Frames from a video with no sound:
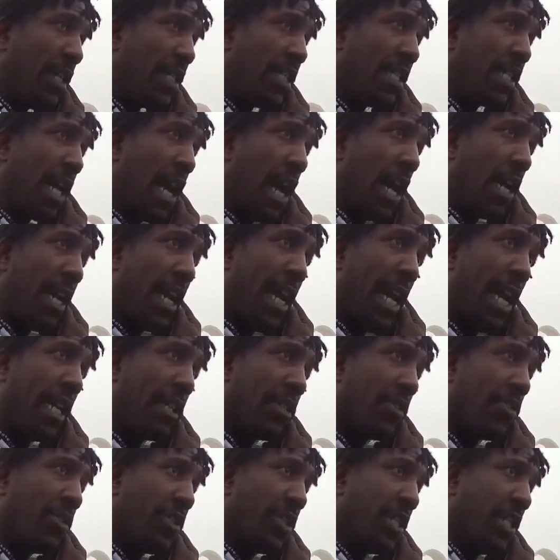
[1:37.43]
this, all the
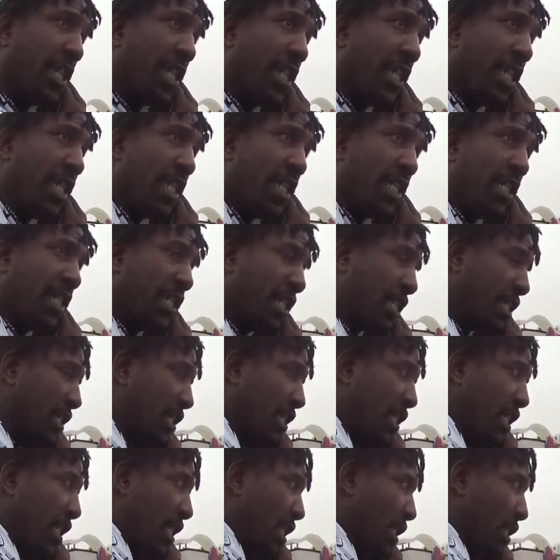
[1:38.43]
extra shit is
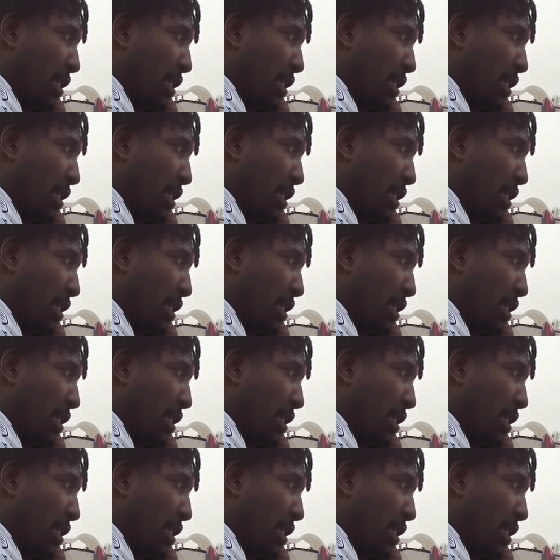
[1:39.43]
just,